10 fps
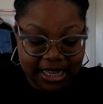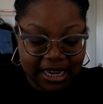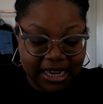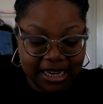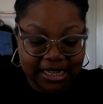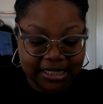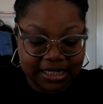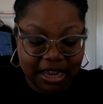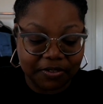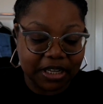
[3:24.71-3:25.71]
and
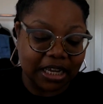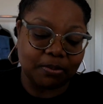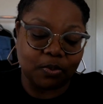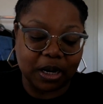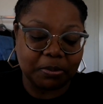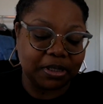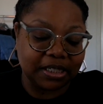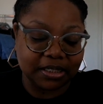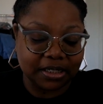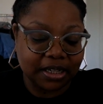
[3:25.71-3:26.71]
I feel like I'm
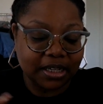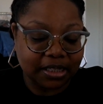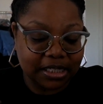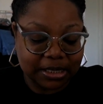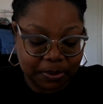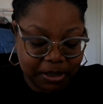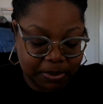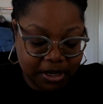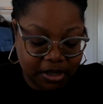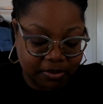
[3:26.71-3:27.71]
rambling this week,
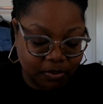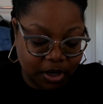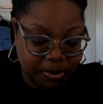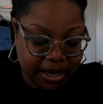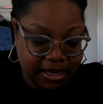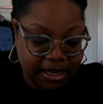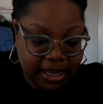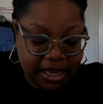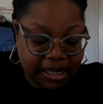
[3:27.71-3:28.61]
but don't even worry about it.